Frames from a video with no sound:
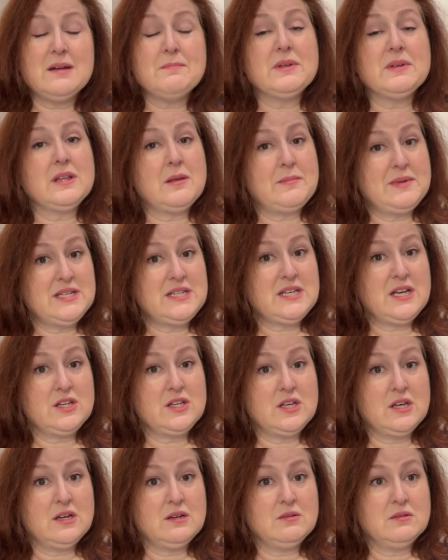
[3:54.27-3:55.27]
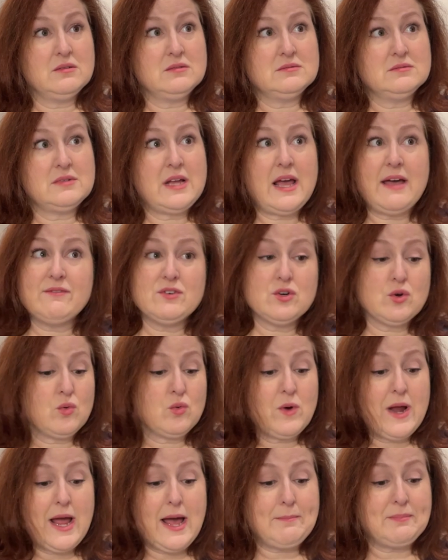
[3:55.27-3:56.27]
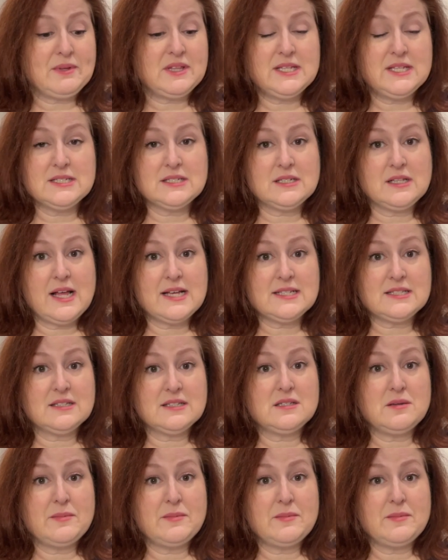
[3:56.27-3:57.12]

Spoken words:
but let me tell you, having to wrap these glasses